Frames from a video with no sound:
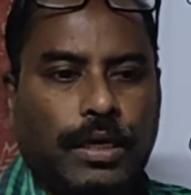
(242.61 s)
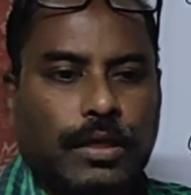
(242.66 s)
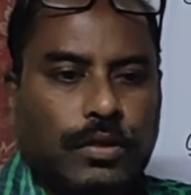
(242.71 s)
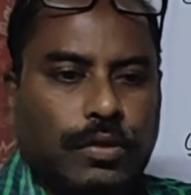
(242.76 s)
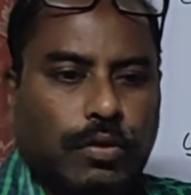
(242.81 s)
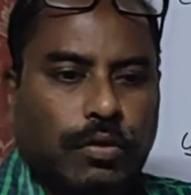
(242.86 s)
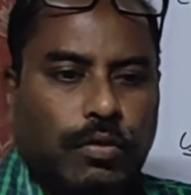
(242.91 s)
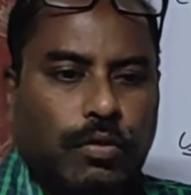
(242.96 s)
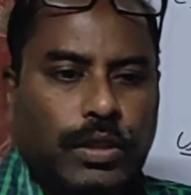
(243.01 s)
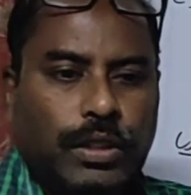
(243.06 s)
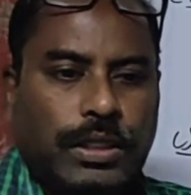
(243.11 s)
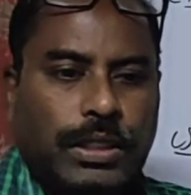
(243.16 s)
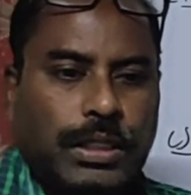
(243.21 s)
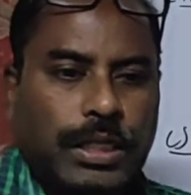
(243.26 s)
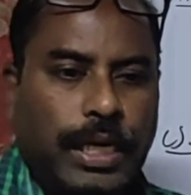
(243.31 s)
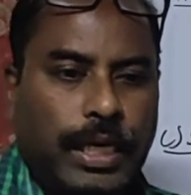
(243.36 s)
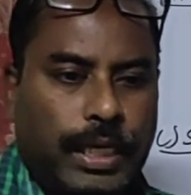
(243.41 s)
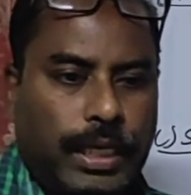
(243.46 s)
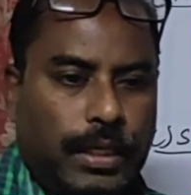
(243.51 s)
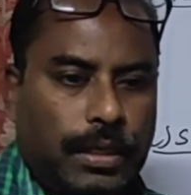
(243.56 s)
So we
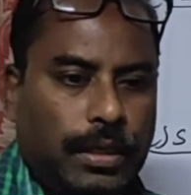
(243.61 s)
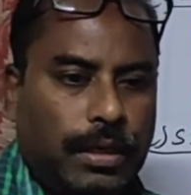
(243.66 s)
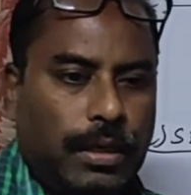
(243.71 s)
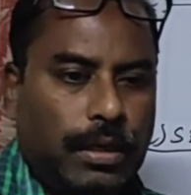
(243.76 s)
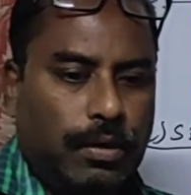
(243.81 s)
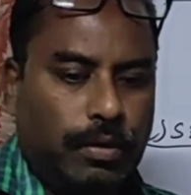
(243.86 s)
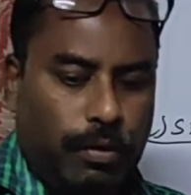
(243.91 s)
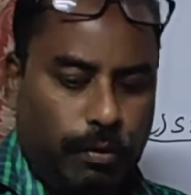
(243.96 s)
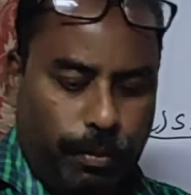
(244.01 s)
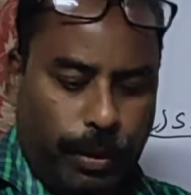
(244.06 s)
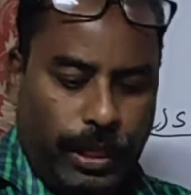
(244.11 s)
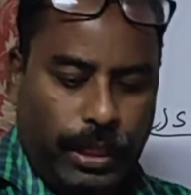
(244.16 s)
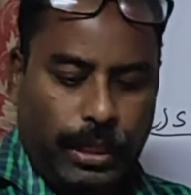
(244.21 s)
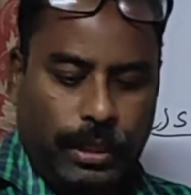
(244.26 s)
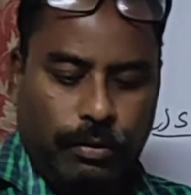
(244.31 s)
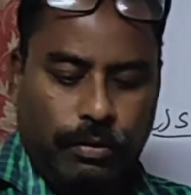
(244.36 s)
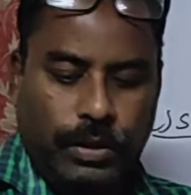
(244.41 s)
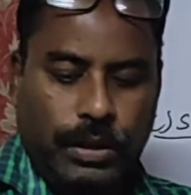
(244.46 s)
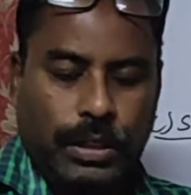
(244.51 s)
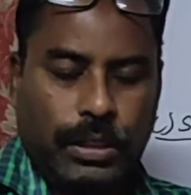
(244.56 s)
sling, by
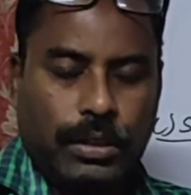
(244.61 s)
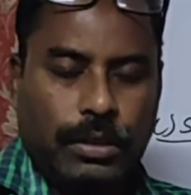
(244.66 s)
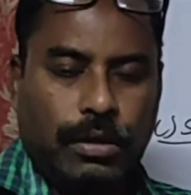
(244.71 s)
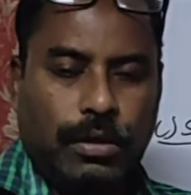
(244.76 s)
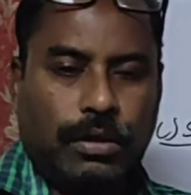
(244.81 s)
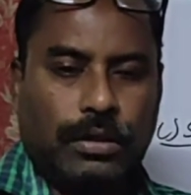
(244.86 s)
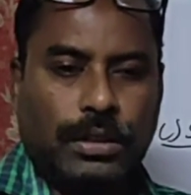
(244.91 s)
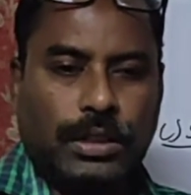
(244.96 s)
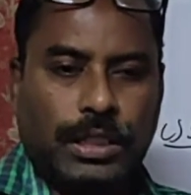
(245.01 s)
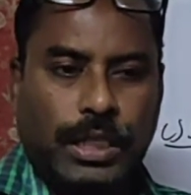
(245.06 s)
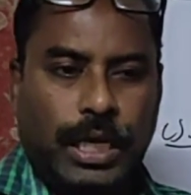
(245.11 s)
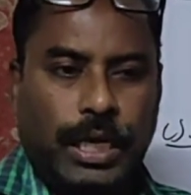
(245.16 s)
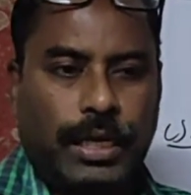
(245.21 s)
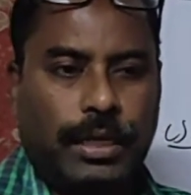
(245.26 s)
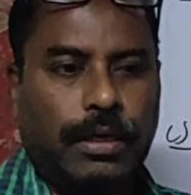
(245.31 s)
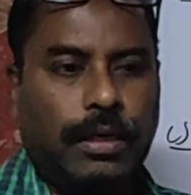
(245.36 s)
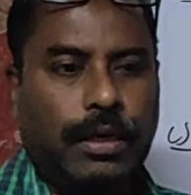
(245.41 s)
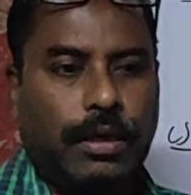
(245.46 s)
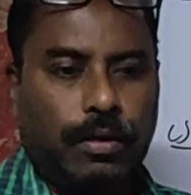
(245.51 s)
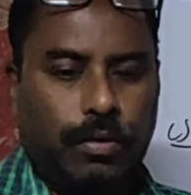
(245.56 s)
using the
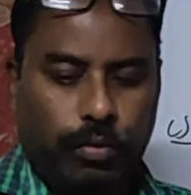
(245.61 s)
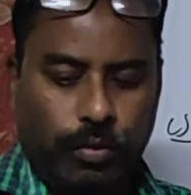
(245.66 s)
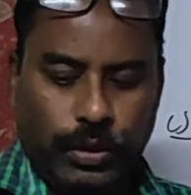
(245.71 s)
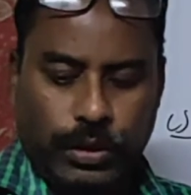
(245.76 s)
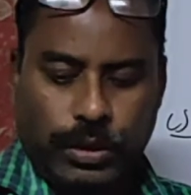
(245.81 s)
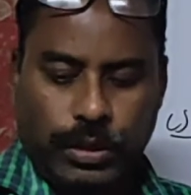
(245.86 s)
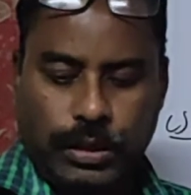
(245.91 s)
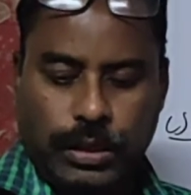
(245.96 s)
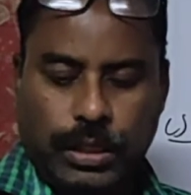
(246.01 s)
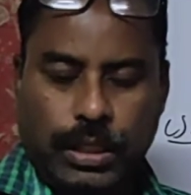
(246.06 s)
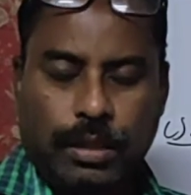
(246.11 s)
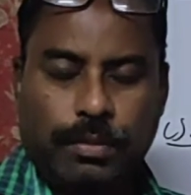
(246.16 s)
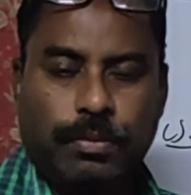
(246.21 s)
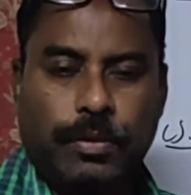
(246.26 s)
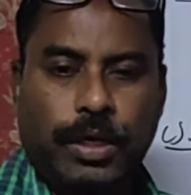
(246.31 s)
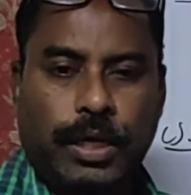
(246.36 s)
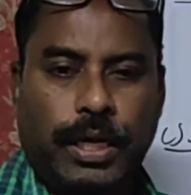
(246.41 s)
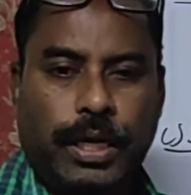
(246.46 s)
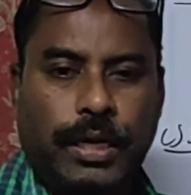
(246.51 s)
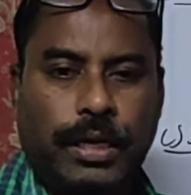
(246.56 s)
sling we just keep
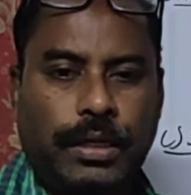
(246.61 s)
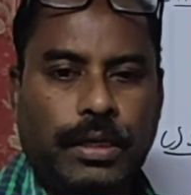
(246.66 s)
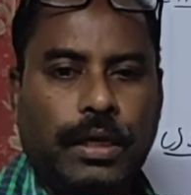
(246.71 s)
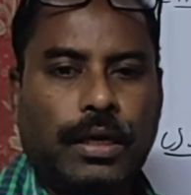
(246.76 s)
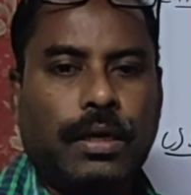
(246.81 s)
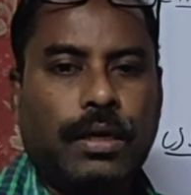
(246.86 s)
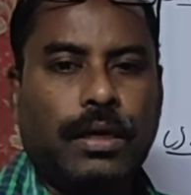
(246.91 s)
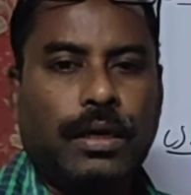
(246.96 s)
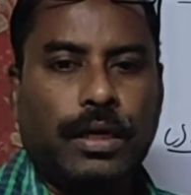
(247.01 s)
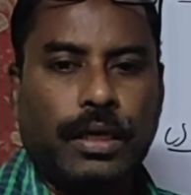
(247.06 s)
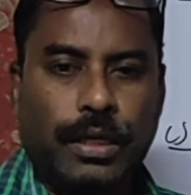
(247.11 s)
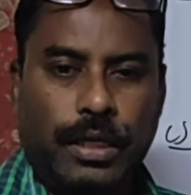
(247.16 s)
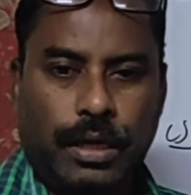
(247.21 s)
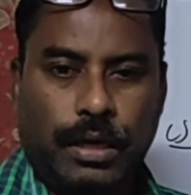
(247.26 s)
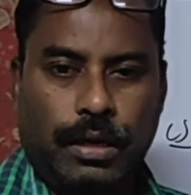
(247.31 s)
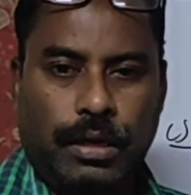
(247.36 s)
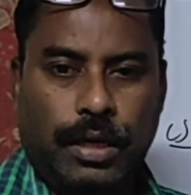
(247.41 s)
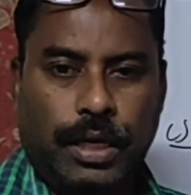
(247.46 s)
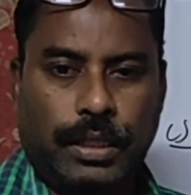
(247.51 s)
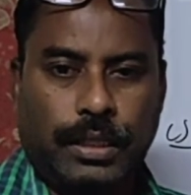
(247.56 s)
the hand here
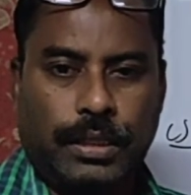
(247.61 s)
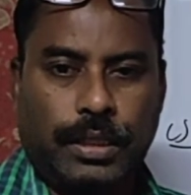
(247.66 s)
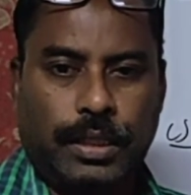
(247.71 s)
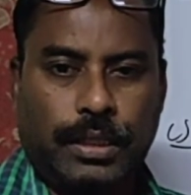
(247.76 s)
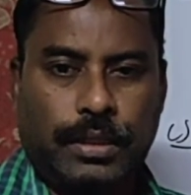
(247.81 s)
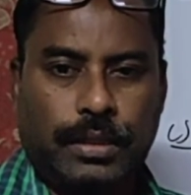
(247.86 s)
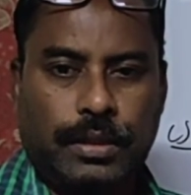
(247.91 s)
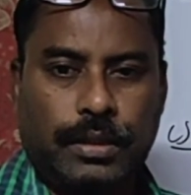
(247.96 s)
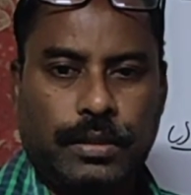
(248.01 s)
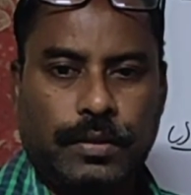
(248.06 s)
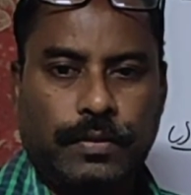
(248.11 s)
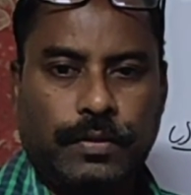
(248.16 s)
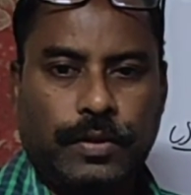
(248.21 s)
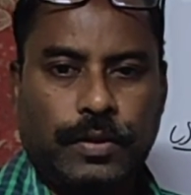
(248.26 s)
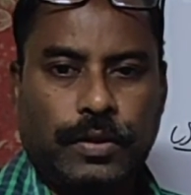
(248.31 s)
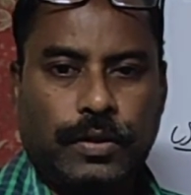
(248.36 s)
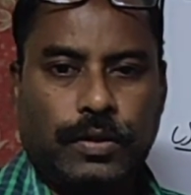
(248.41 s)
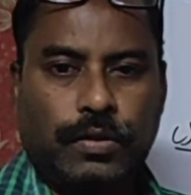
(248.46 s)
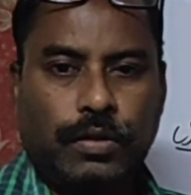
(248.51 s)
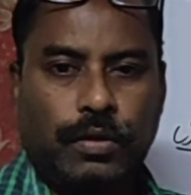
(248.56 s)
like that.
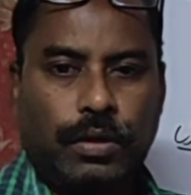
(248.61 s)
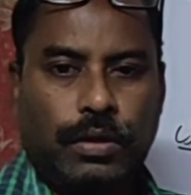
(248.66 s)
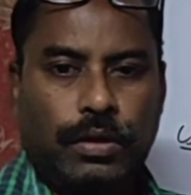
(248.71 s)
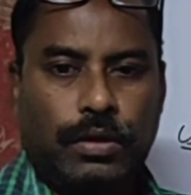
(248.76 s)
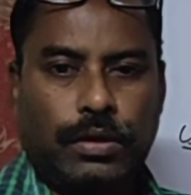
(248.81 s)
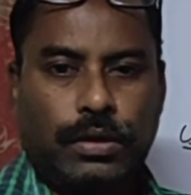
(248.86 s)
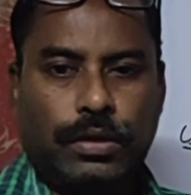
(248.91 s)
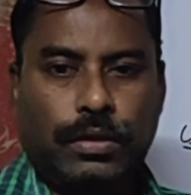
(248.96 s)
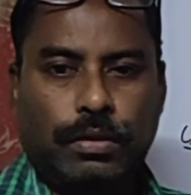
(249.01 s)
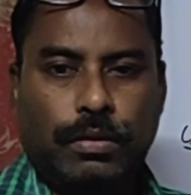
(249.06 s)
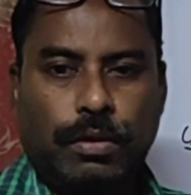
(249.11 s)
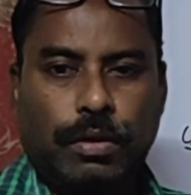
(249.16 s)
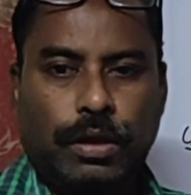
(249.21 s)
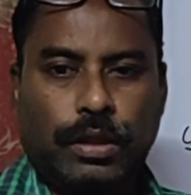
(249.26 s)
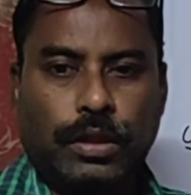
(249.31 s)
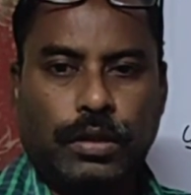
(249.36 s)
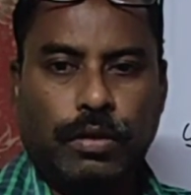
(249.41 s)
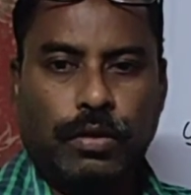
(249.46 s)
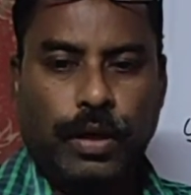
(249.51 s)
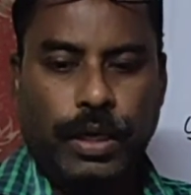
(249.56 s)
So
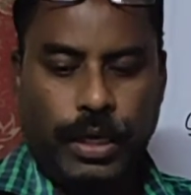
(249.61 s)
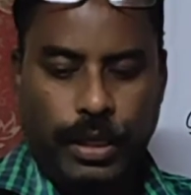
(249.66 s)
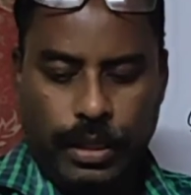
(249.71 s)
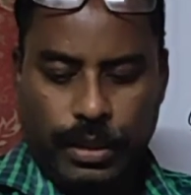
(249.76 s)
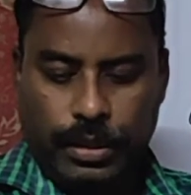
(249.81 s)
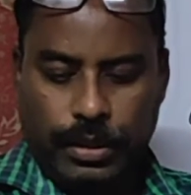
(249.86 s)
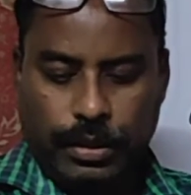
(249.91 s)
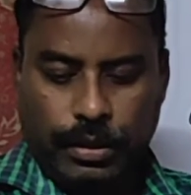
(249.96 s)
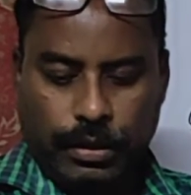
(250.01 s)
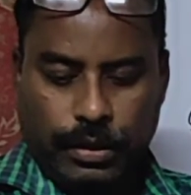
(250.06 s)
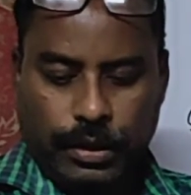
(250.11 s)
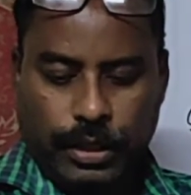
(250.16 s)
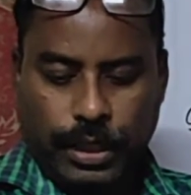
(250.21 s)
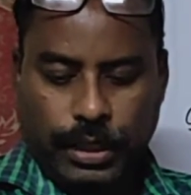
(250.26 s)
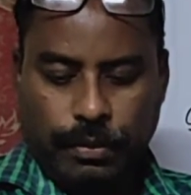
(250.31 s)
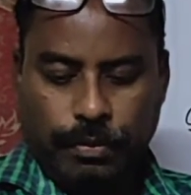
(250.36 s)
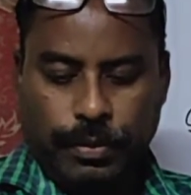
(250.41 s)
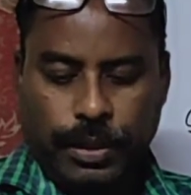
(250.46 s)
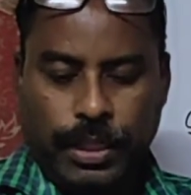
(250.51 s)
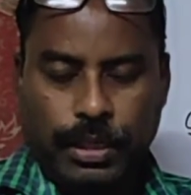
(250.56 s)
on the way
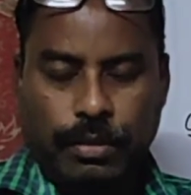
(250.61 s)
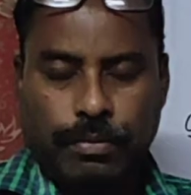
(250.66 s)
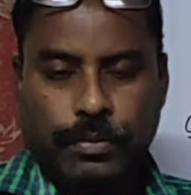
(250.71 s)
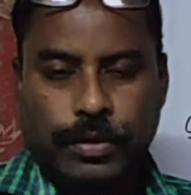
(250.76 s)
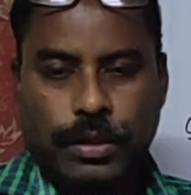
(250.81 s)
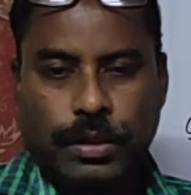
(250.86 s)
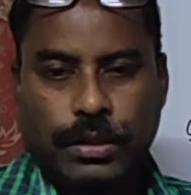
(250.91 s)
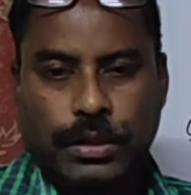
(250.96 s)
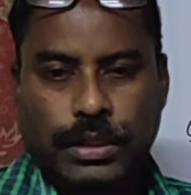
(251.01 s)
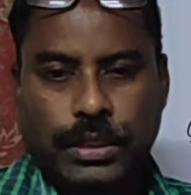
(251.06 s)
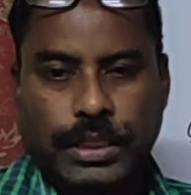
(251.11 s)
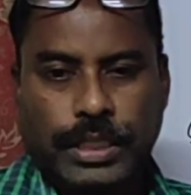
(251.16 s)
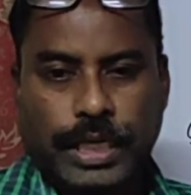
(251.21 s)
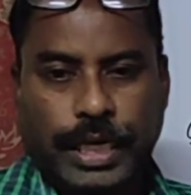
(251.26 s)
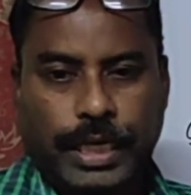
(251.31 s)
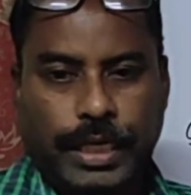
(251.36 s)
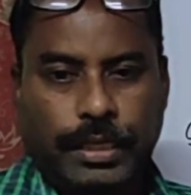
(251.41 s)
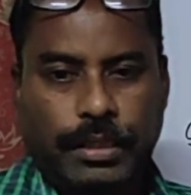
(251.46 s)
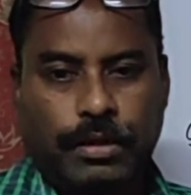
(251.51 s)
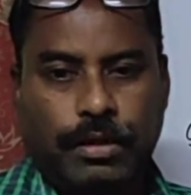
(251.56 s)
that become the
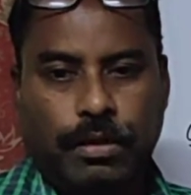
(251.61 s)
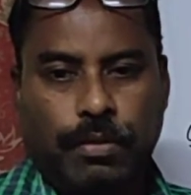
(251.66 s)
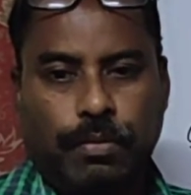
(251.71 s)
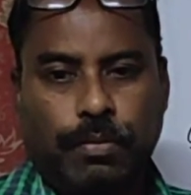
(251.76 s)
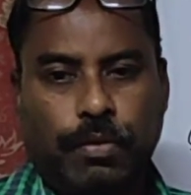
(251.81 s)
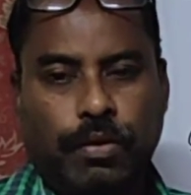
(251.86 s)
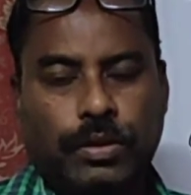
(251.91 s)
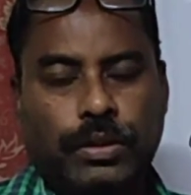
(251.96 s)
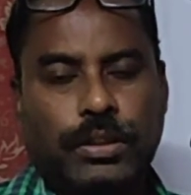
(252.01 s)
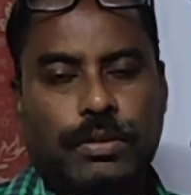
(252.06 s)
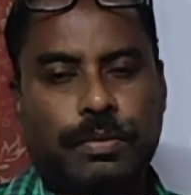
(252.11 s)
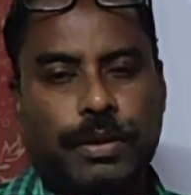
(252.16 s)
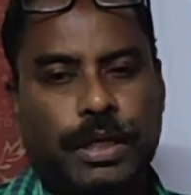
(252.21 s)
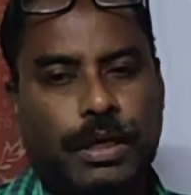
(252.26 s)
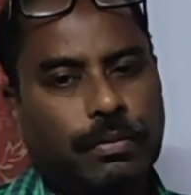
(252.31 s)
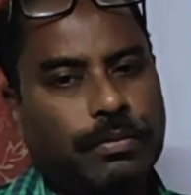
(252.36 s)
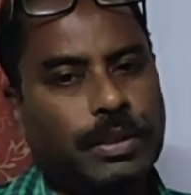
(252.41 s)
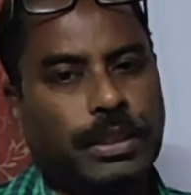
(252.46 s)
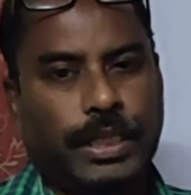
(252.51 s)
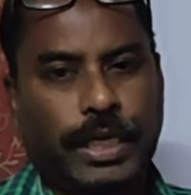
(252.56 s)
setting, the bones
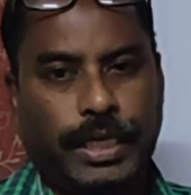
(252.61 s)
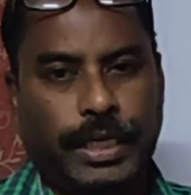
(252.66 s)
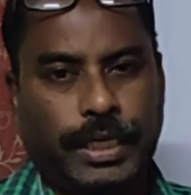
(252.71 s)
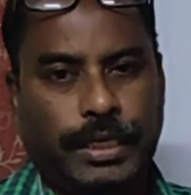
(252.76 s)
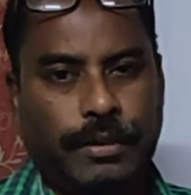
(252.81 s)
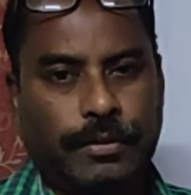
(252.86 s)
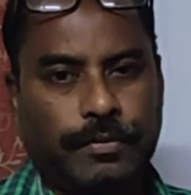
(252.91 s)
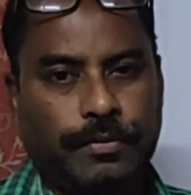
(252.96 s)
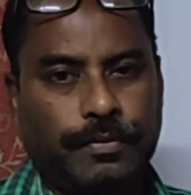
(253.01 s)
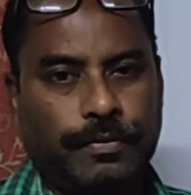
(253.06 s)
become setting.